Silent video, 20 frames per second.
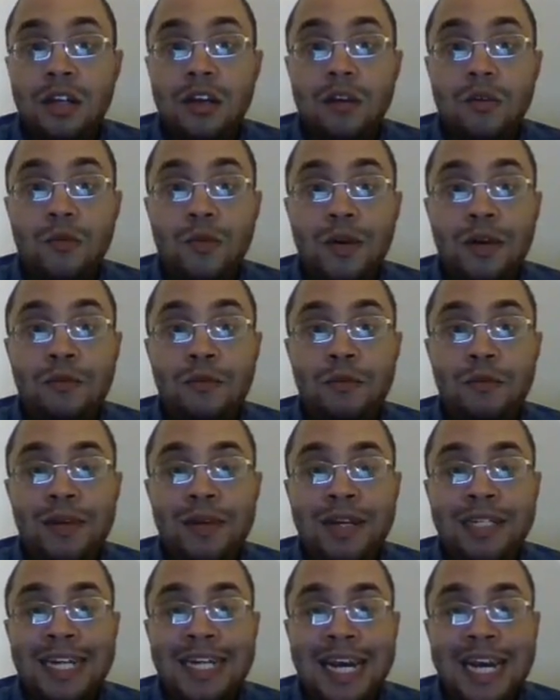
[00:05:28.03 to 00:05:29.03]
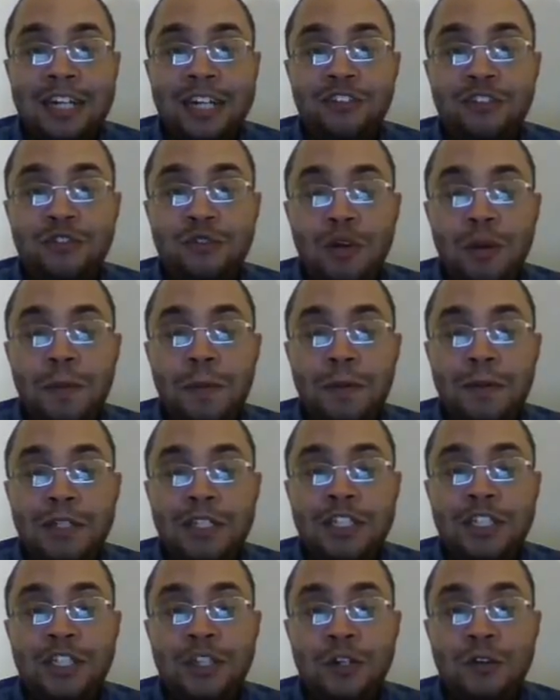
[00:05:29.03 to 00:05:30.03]
Well, when we attach to our
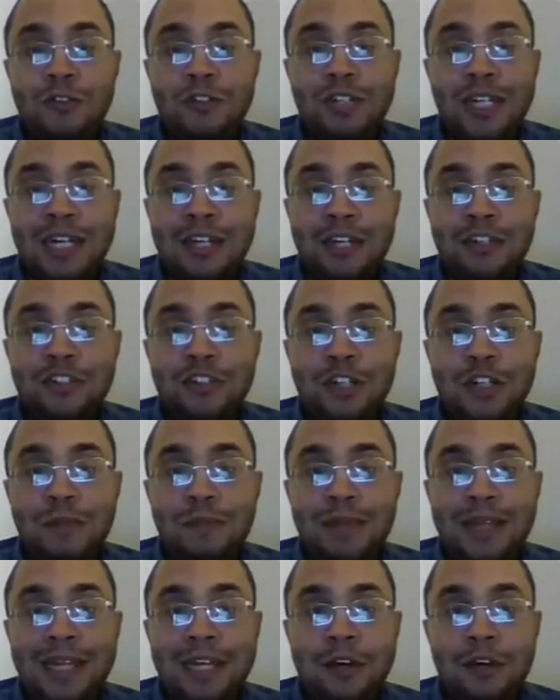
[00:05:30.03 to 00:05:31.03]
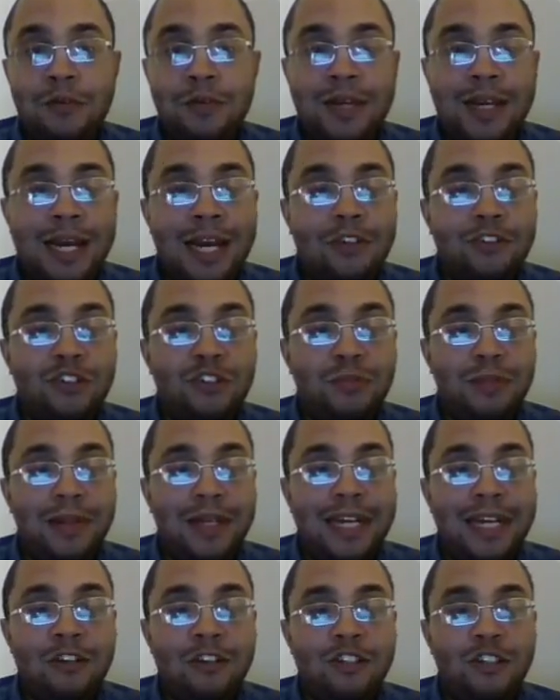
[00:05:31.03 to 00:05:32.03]
opponent's stones, we're not just going to be like, okay, I'll just
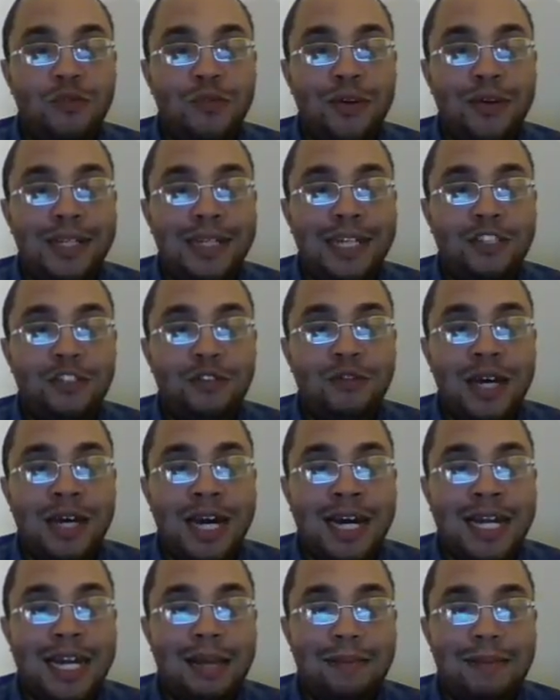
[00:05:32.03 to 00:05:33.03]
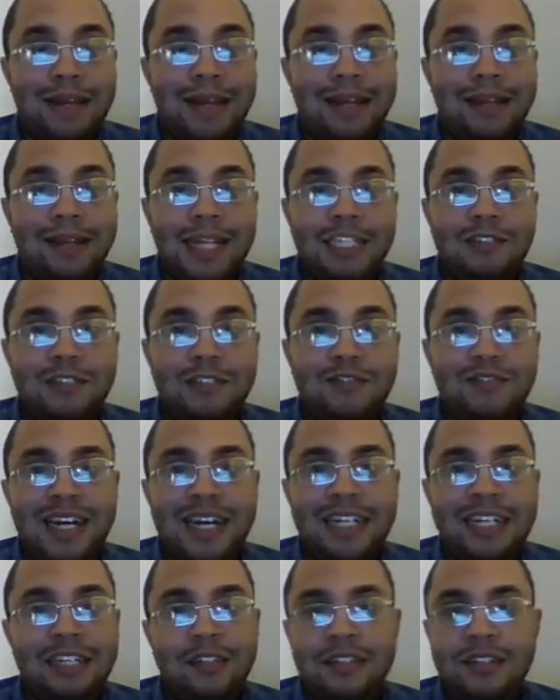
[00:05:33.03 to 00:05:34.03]
play elsewhere and let you Hane me. That's
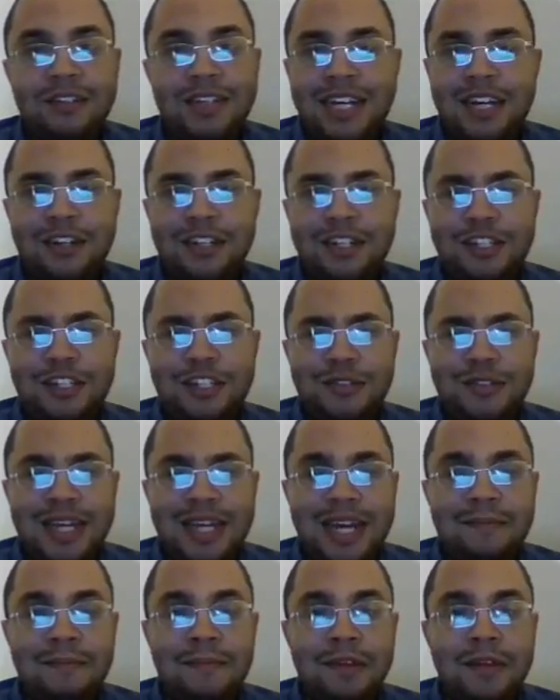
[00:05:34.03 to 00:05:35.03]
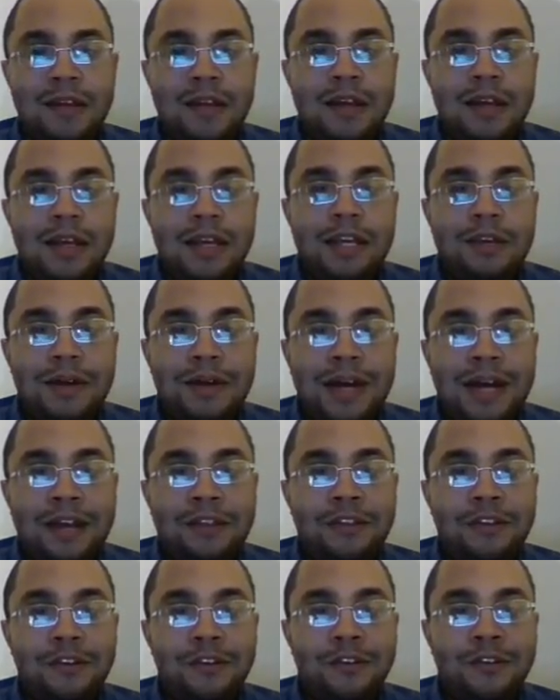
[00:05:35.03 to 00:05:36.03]
fine. They're not going to do that. He'll
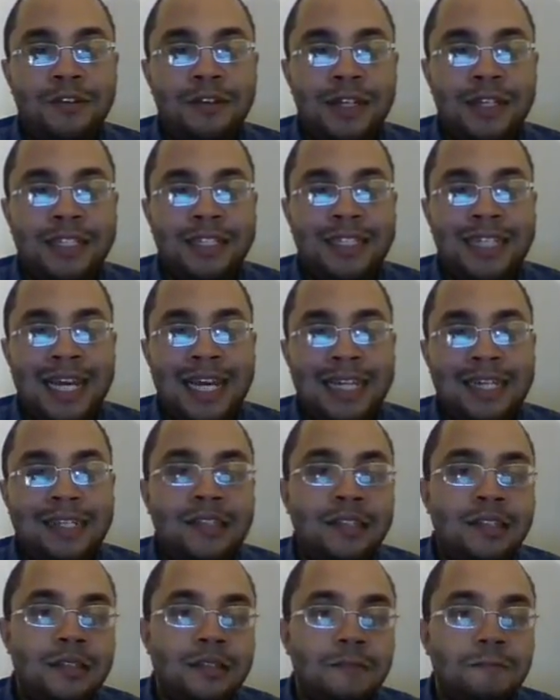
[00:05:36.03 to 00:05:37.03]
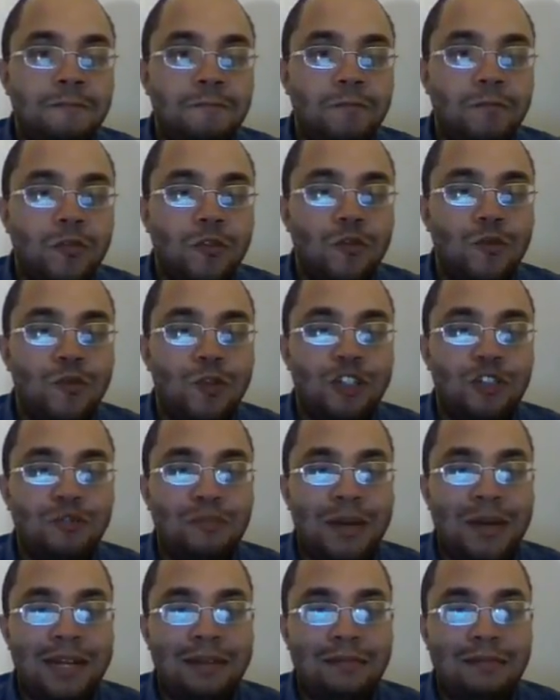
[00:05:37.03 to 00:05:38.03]
either extend, which
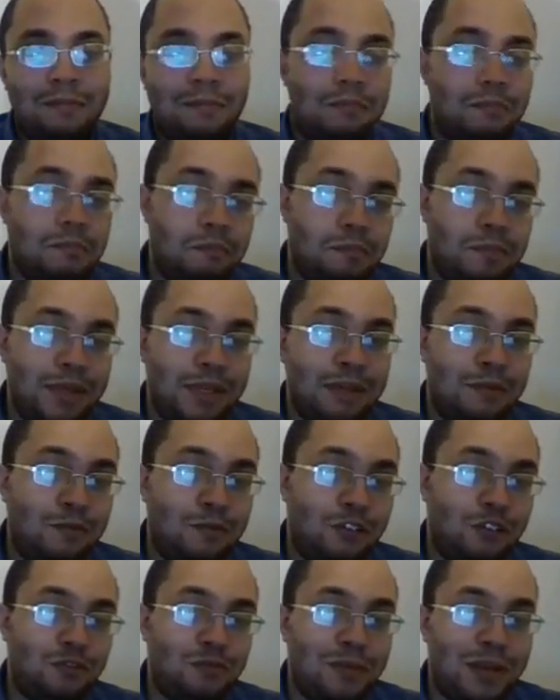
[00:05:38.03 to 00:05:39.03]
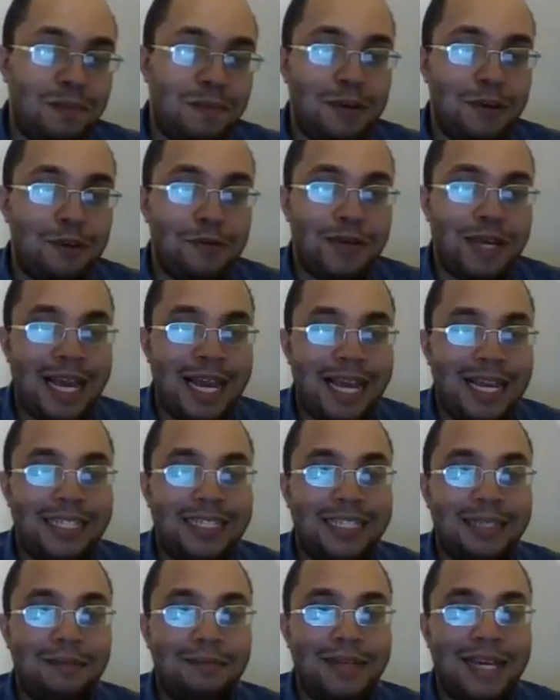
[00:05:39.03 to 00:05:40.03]
might be okay
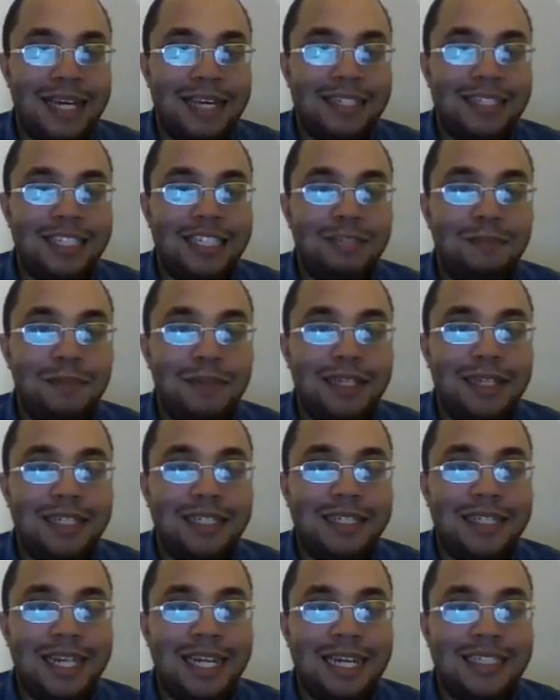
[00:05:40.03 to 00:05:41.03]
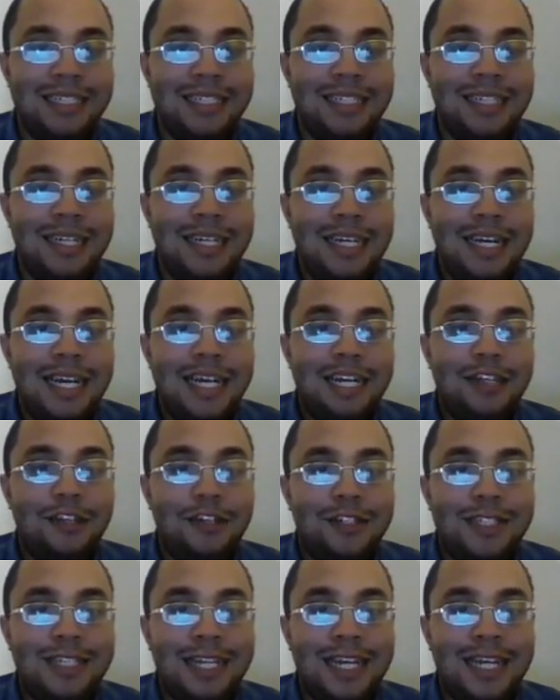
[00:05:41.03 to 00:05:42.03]
in some cases, but in this case, it
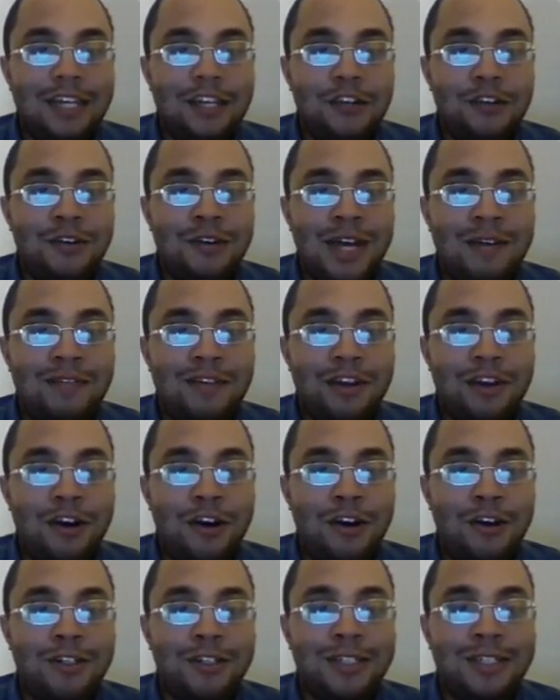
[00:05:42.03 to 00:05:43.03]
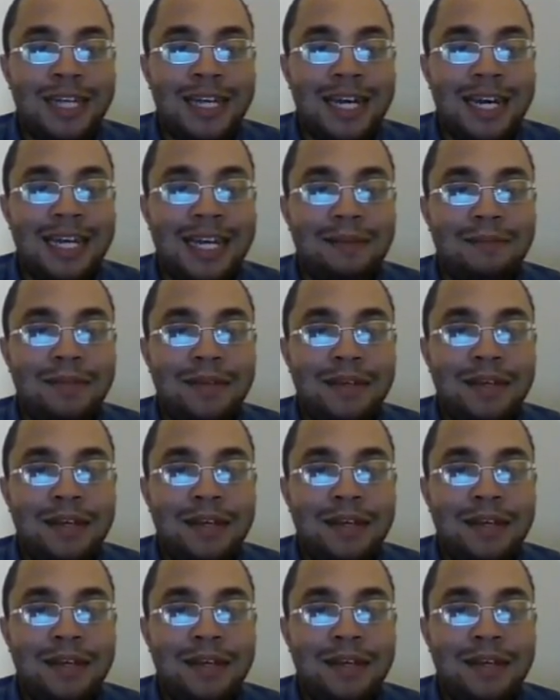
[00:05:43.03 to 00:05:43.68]
looks like you're having a hard time.